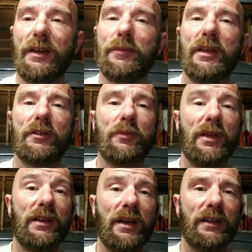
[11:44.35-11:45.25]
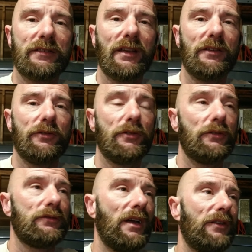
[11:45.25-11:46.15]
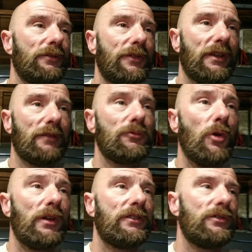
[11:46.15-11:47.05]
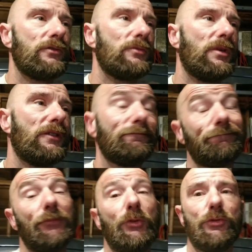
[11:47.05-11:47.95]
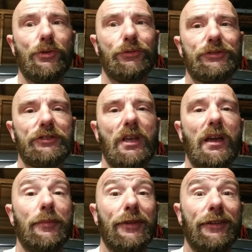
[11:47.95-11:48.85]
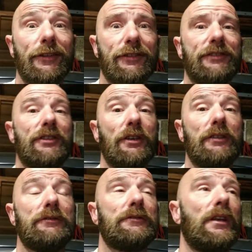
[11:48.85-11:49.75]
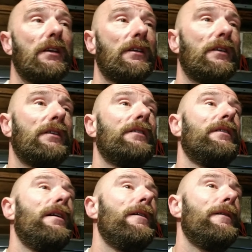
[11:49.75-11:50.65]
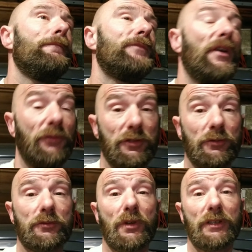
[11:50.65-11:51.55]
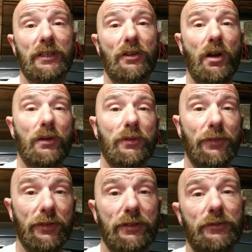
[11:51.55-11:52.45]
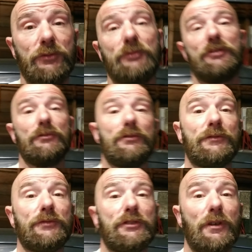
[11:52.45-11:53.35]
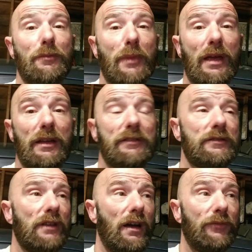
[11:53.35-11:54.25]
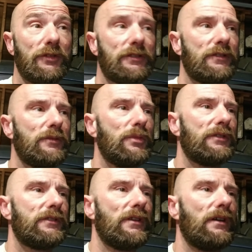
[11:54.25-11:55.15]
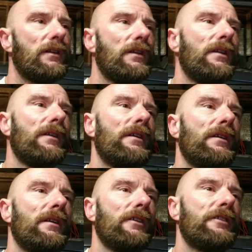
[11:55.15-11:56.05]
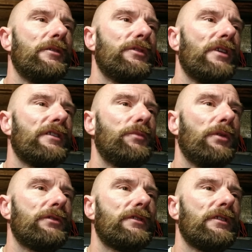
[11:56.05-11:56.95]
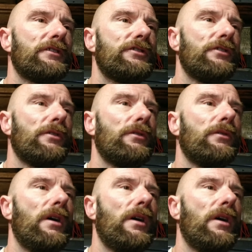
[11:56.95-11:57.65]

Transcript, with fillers: I may or may not. I don't know. I don't think I'm going to, but who knows? I mean, it is a gun. Um, definitely wouldn't want to get caught with it if it was used for something bad, obviously. But uh, I'll keep you guys posted, let you know.